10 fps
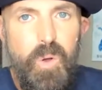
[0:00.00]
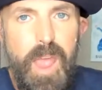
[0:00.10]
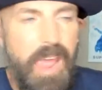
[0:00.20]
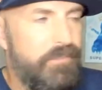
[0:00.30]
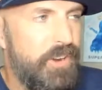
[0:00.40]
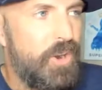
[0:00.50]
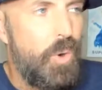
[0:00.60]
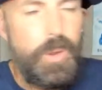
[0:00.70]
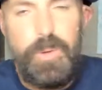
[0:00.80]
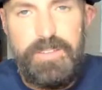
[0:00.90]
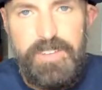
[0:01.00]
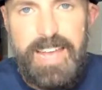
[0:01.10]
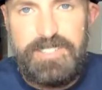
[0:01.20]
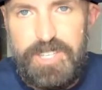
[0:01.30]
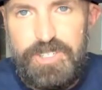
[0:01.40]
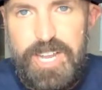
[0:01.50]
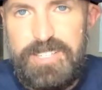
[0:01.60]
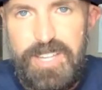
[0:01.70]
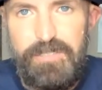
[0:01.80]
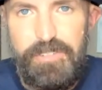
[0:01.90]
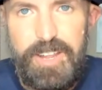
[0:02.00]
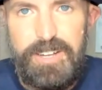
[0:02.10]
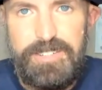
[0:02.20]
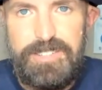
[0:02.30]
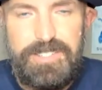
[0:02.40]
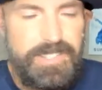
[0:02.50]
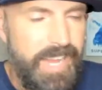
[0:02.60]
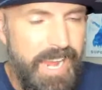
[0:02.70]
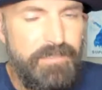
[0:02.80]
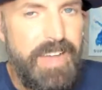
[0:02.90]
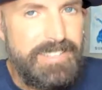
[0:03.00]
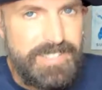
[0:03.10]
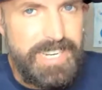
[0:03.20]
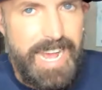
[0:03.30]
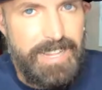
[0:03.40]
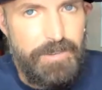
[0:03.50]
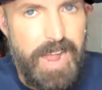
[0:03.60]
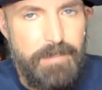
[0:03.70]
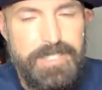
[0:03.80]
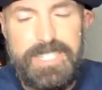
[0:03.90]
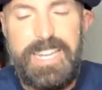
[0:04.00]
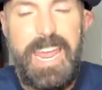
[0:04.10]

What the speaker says: If you're going to invest in Justin Fields, invest in Allen Robinson.